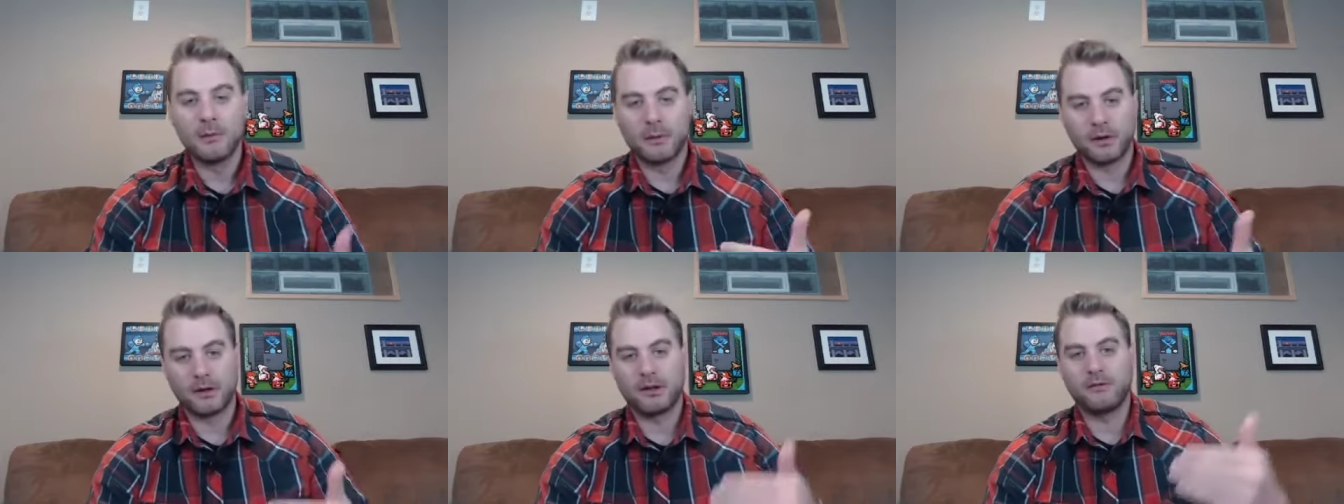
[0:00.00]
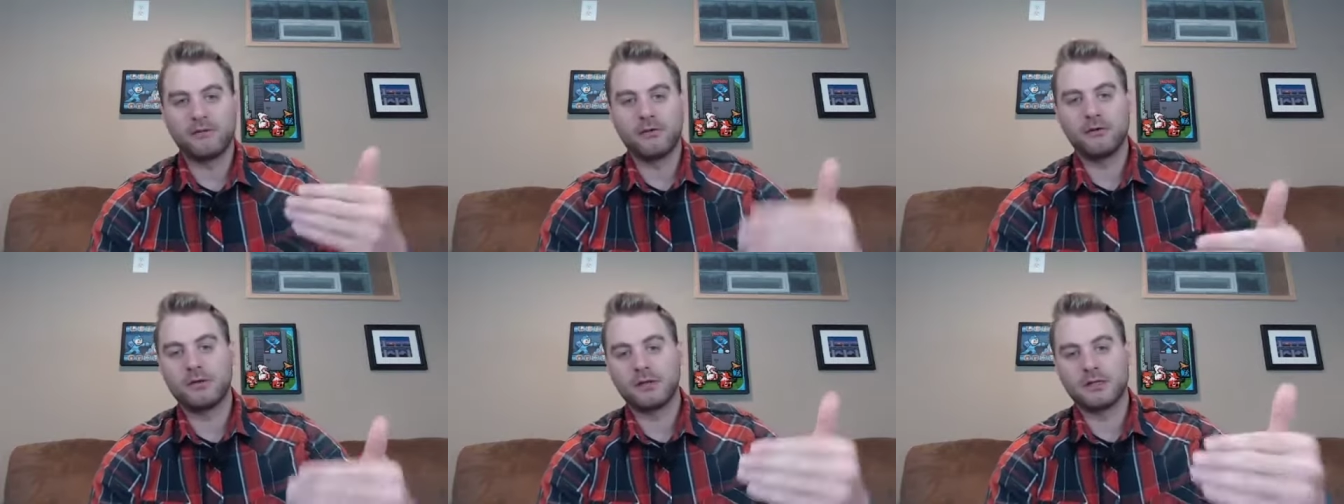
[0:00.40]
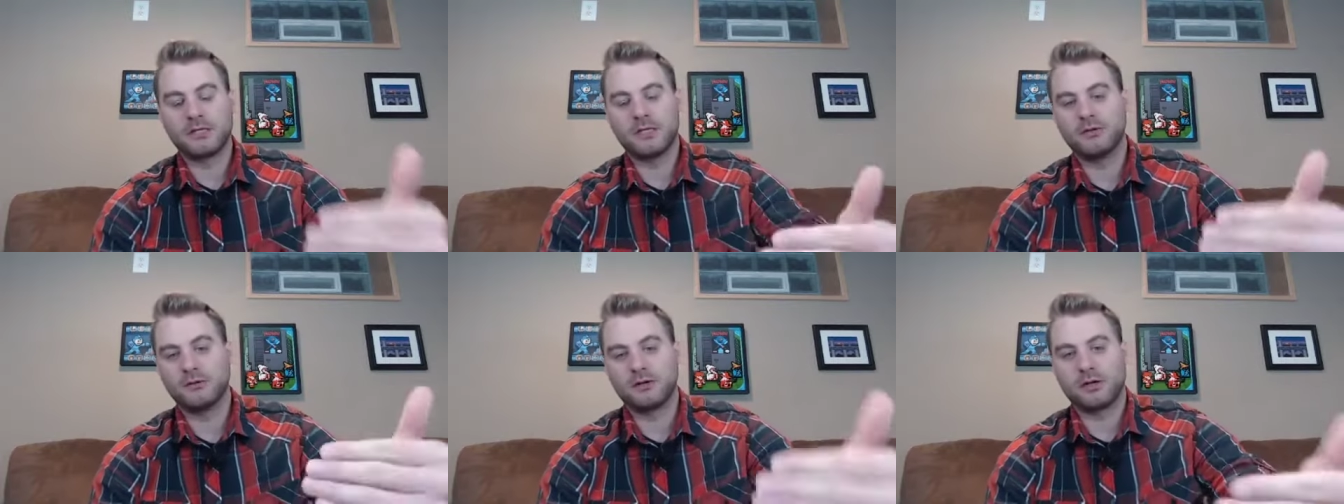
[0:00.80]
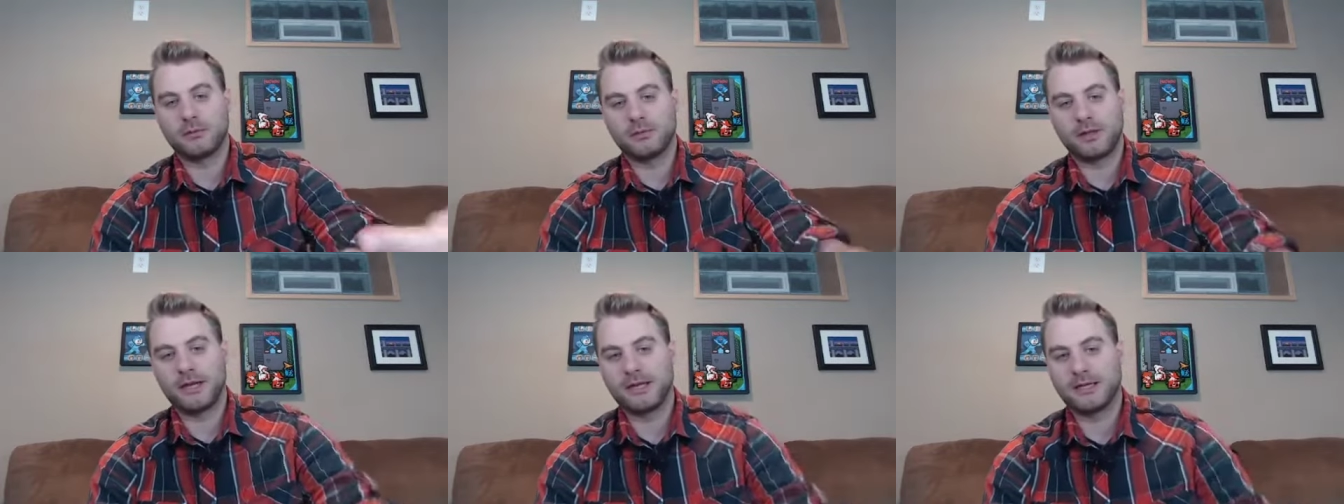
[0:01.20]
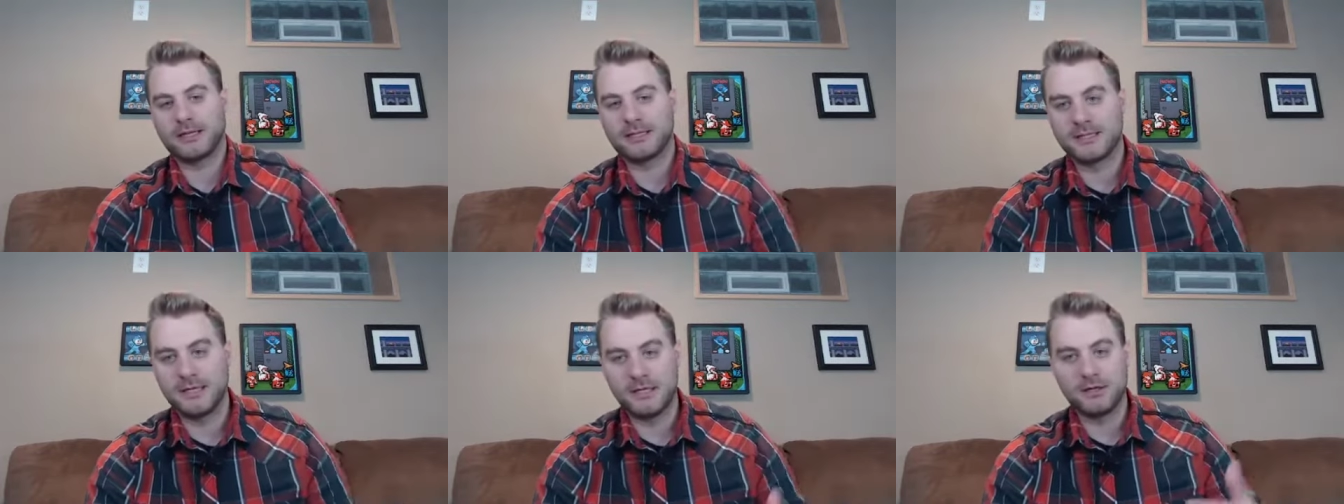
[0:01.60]
but if you continue like planting
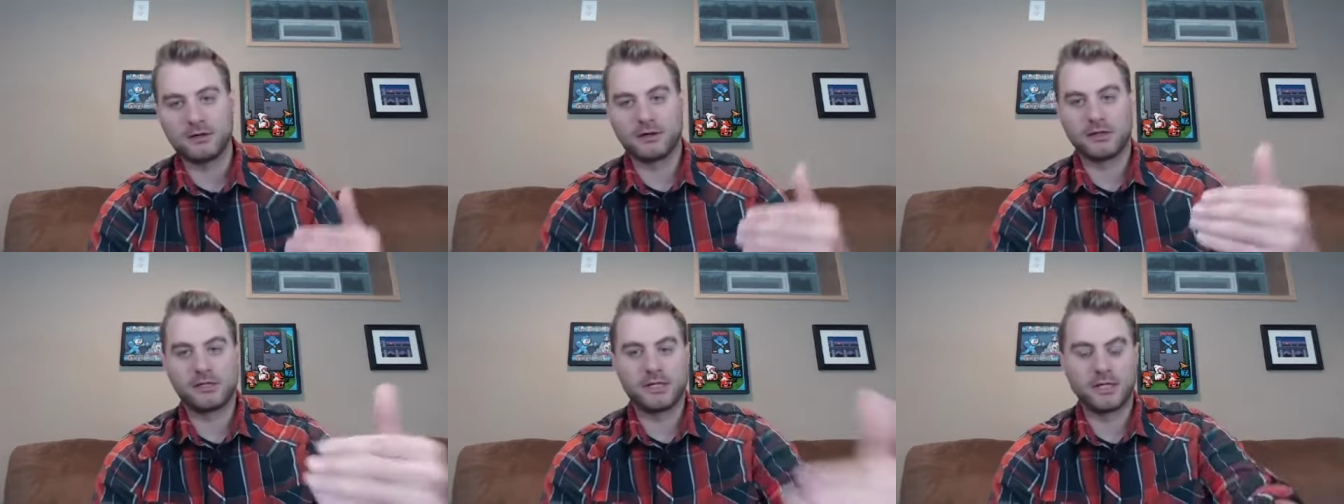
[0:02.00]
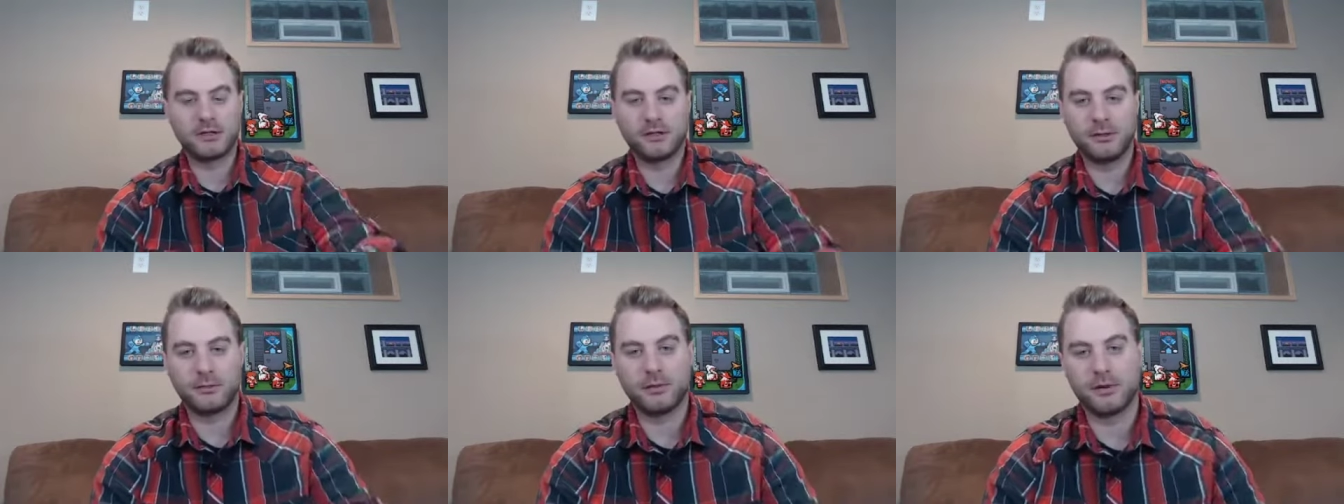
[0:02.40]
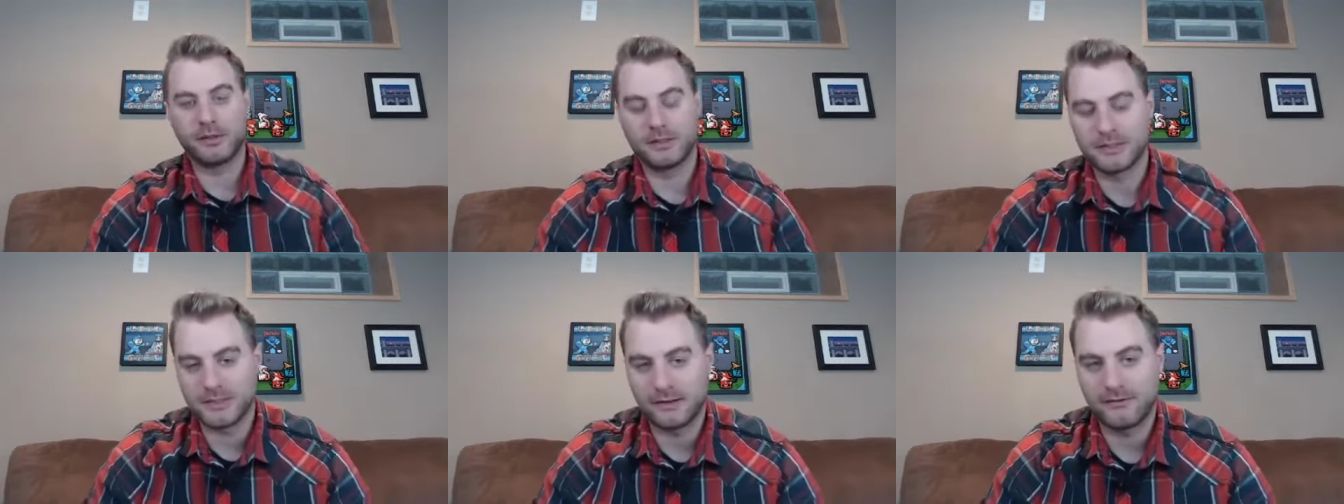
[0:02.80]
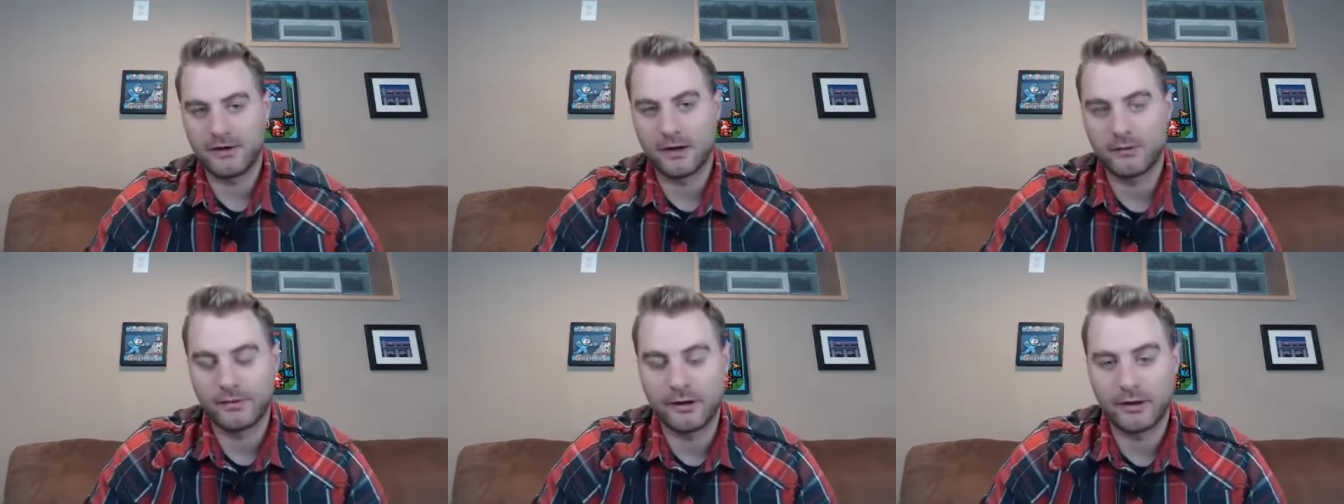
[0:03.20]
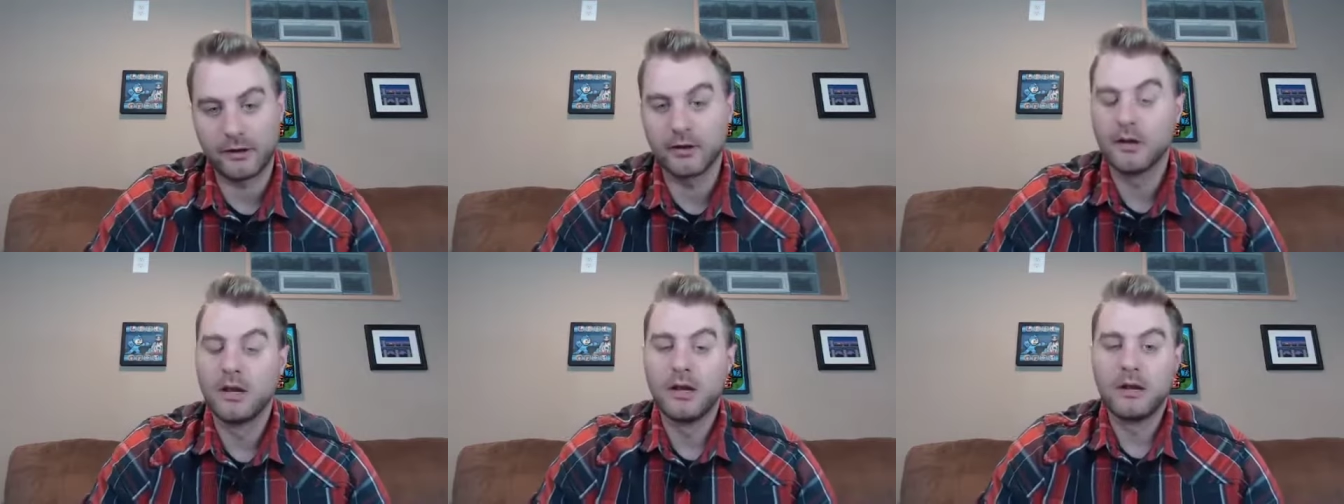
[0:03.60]
seed you're continually putting stuff out there